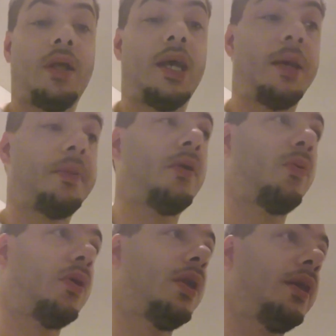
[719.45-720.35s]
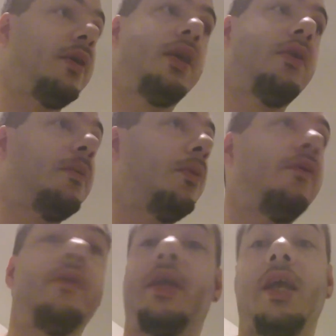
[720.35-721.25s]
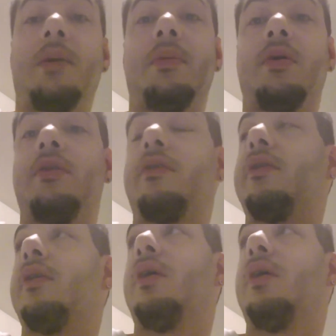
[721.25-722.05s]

happen in real life. Movie cameras,